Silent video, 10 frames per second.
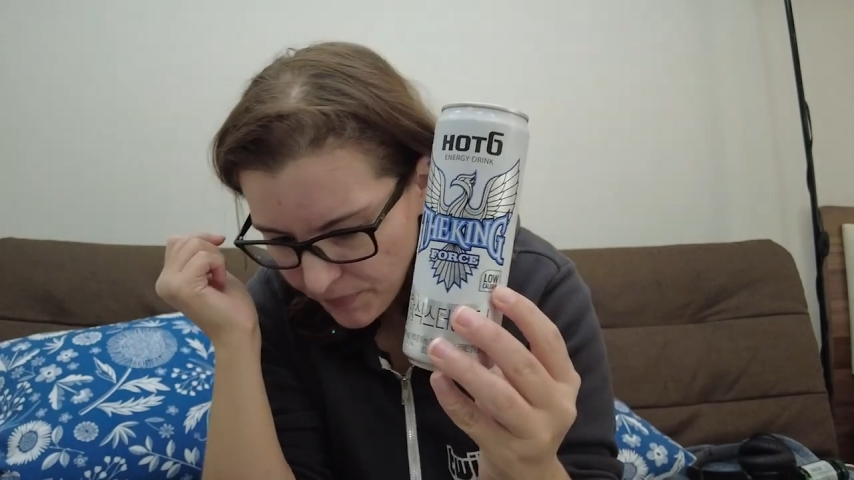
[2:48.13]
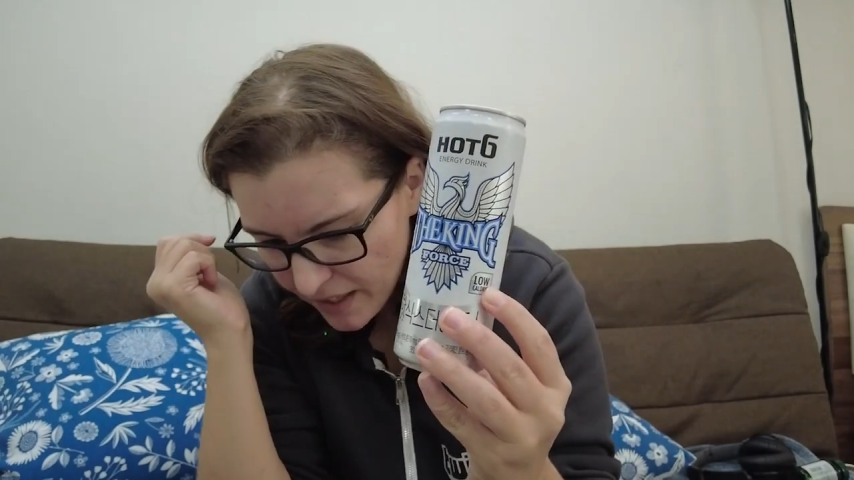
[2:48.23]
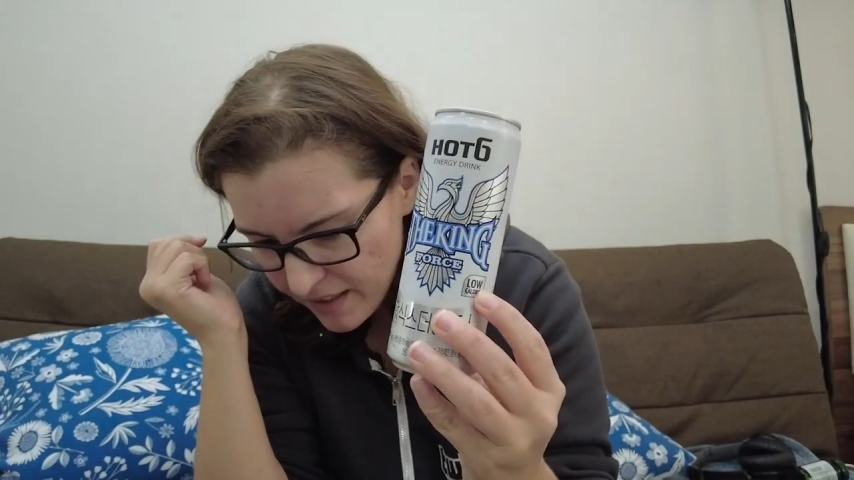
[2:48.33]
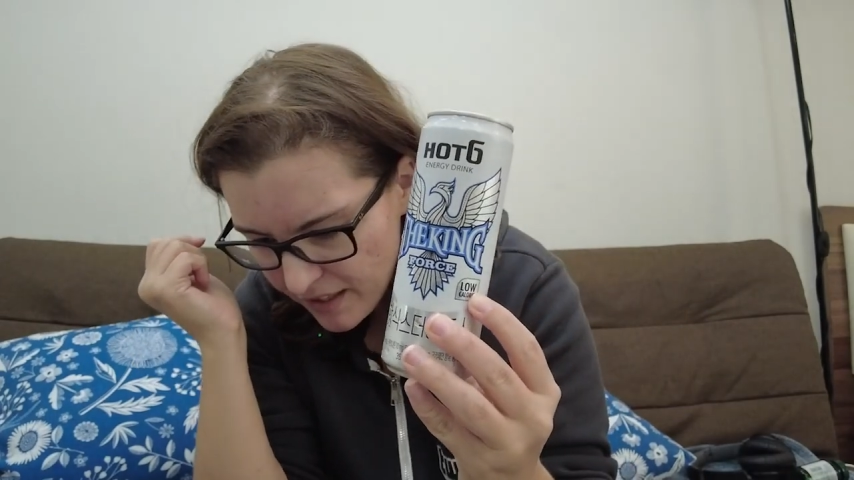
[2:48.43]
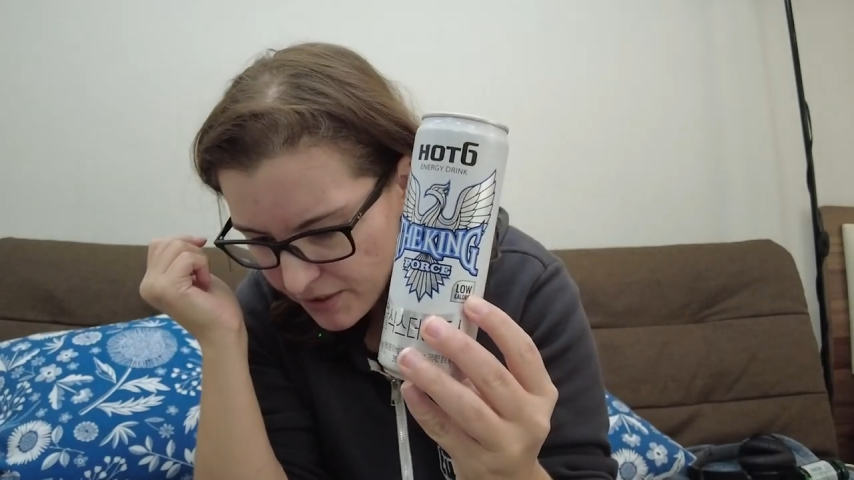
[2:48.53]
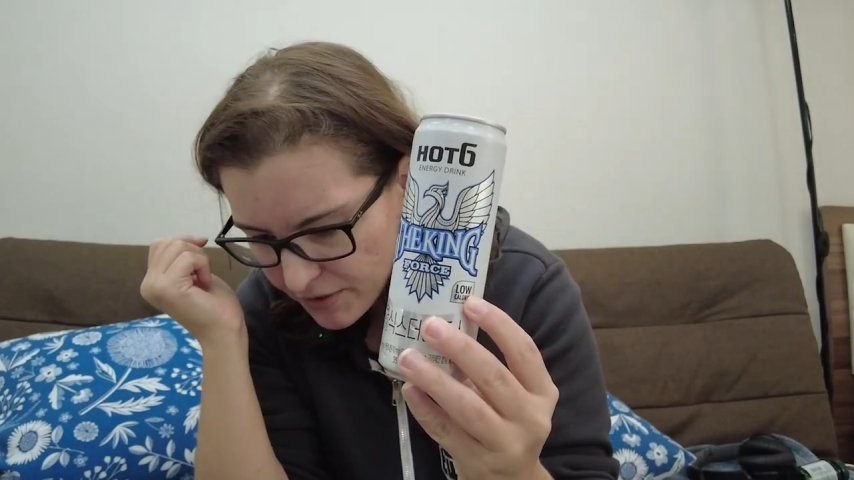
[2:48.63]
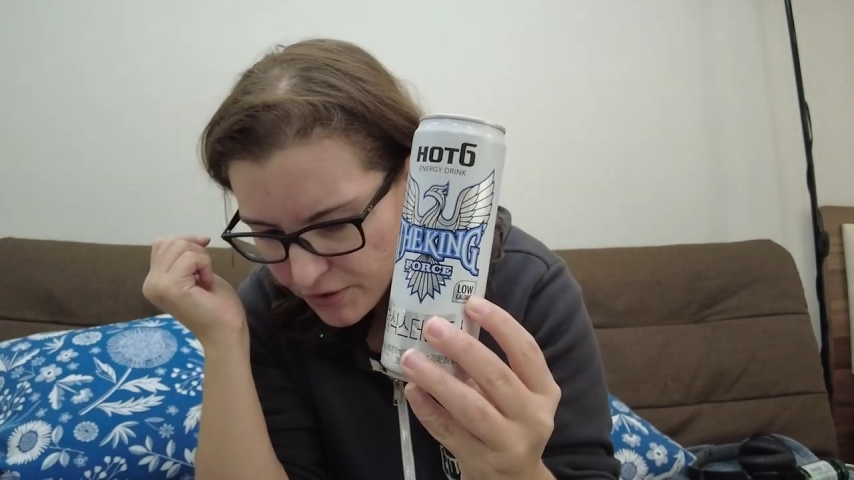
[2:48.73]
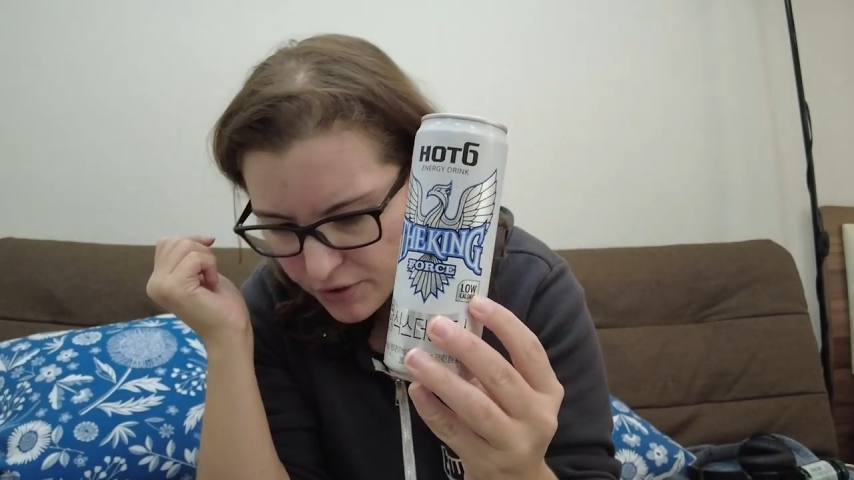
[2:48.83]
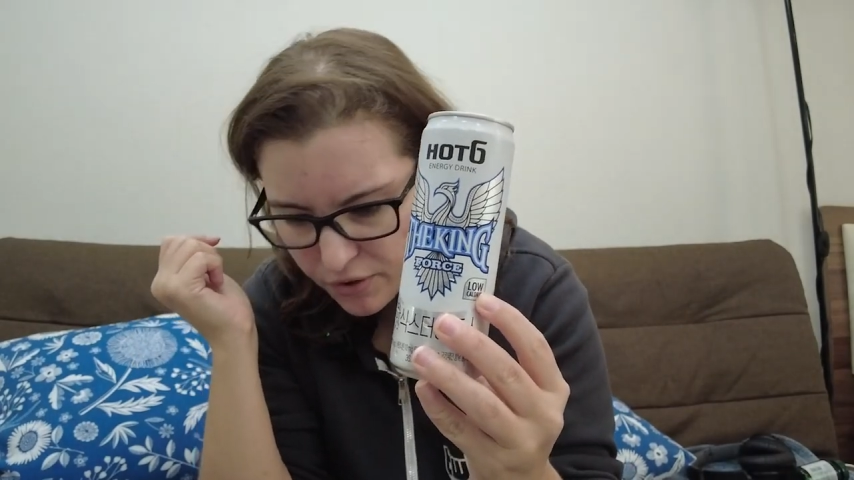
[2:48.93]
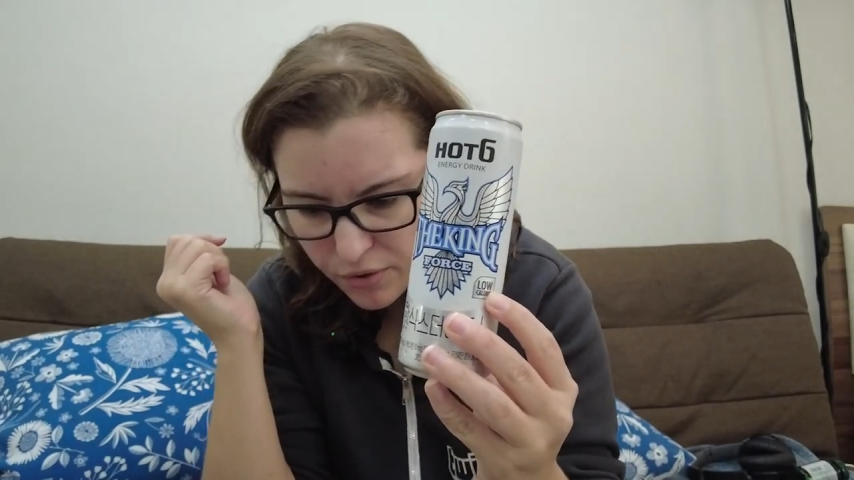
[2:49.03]
I think
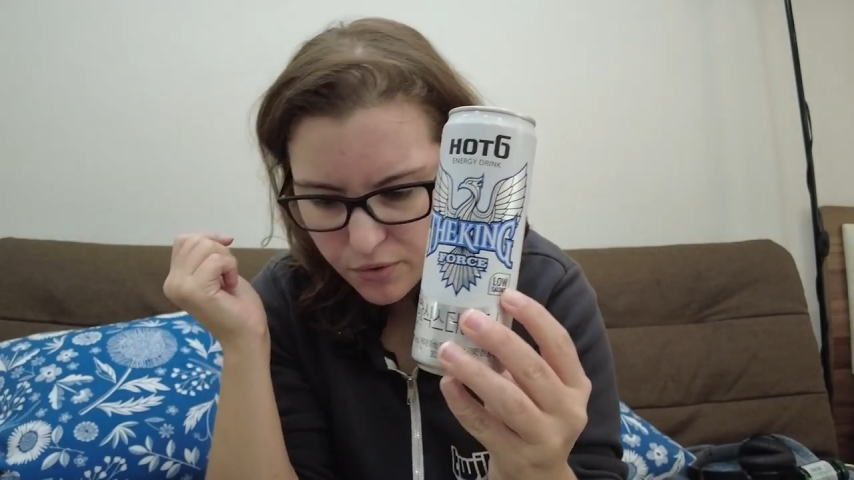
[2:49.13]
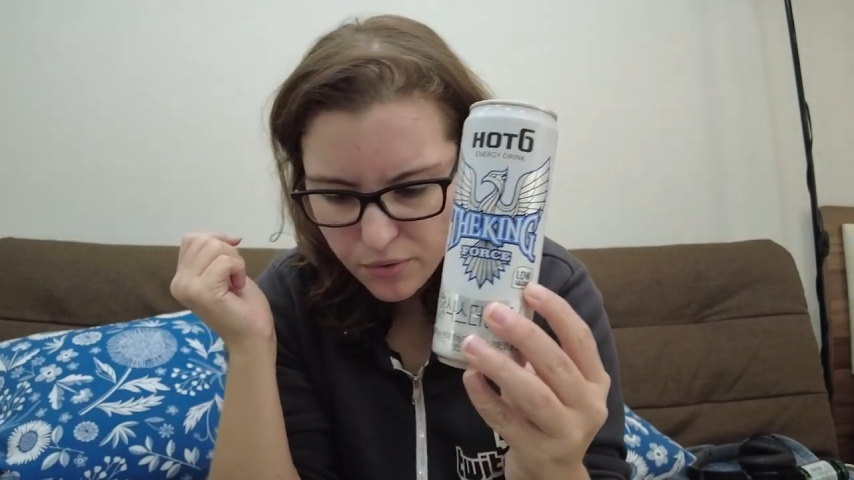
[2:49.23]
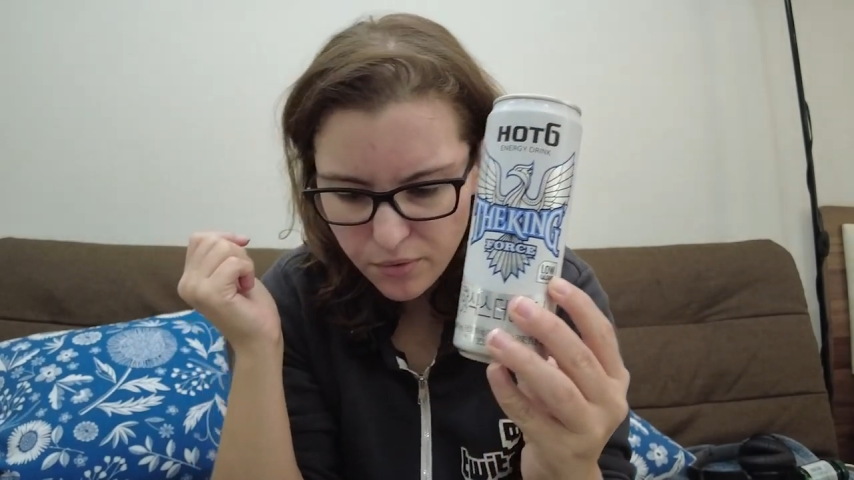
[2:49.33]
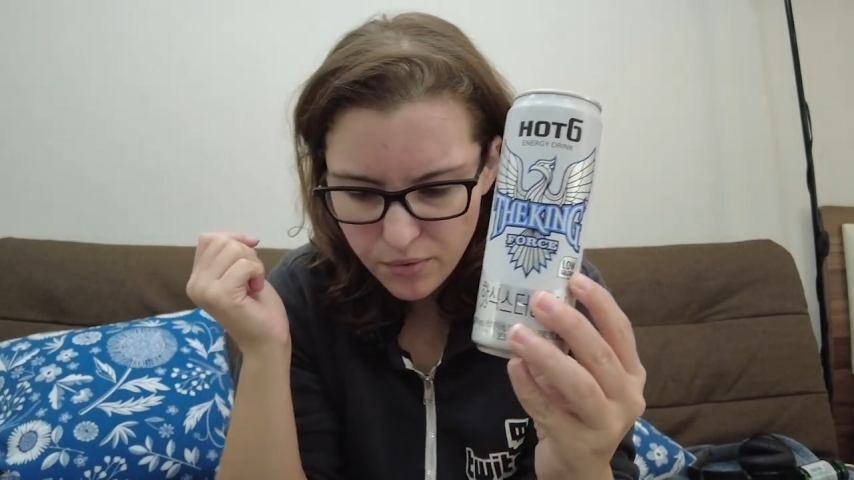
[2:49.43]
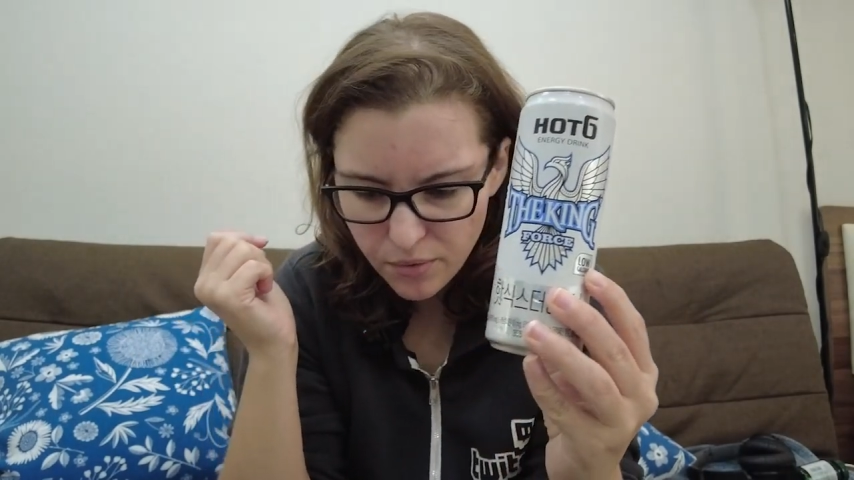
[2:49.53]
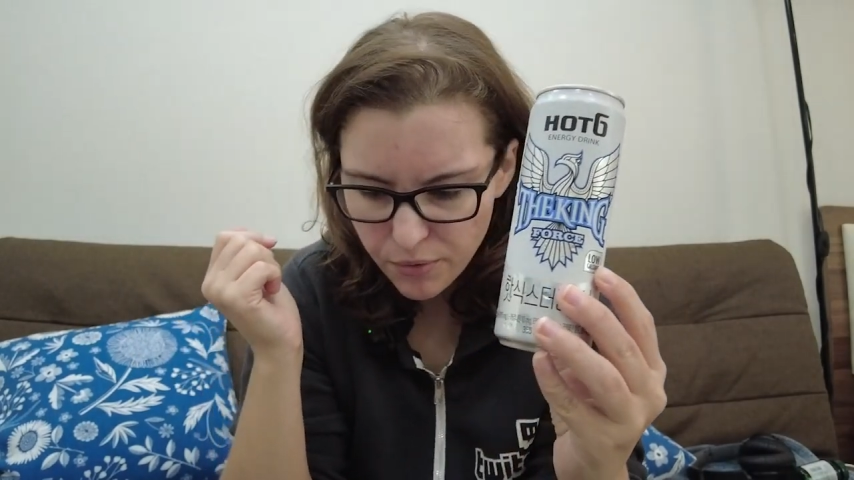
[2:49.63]
there's two